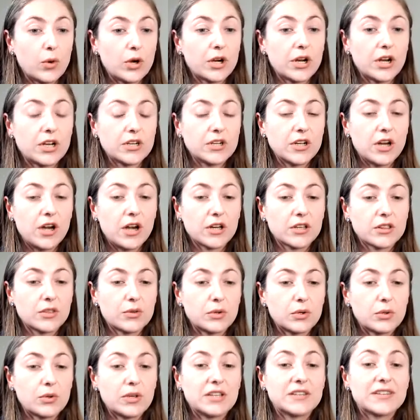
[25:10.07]
going to talk
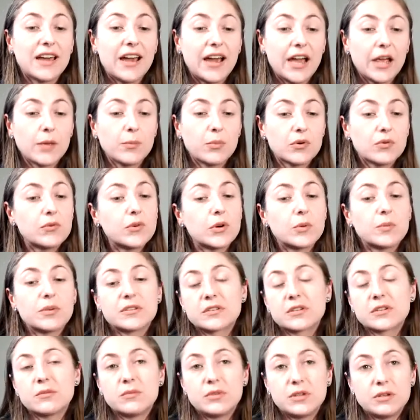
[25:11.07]
through is high performance
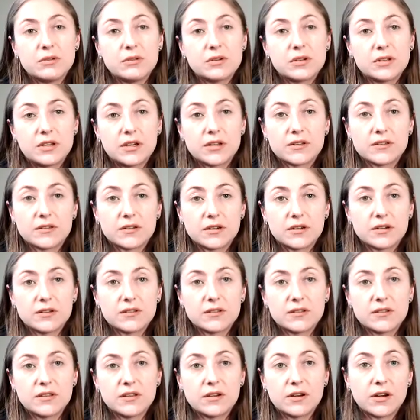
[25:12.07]
compute
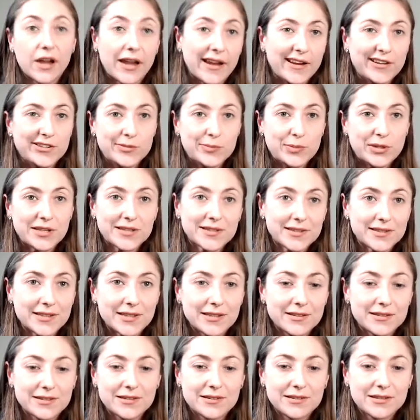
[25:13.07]
clusters, or
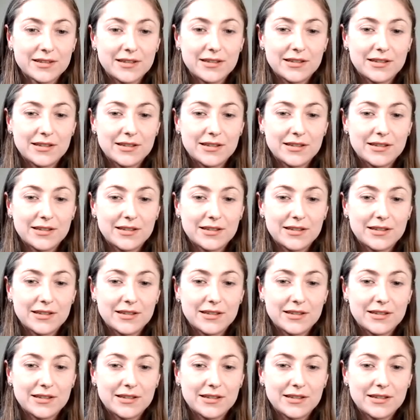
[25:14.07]
HPCs.